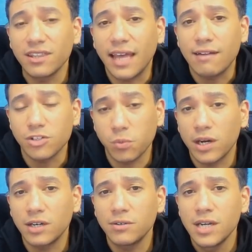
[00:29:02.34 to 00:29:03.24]
there as
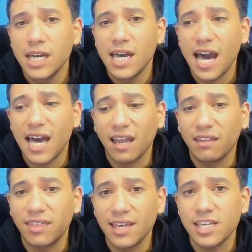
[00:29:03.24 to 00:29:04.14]
well, and I
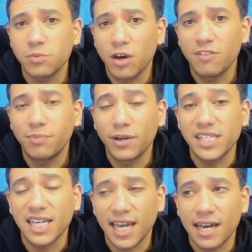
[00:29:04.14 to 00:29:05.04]
think it's worth
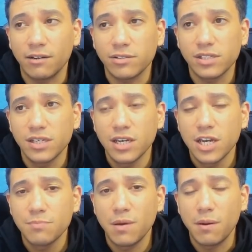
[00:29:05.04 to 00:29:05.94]
pointing out.
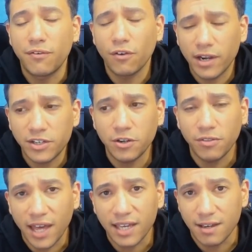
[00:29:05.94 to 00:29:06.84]
But before I do
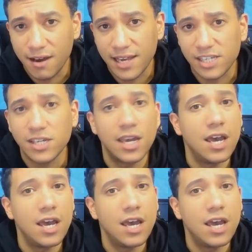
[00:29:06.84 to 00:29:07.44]
that, guys,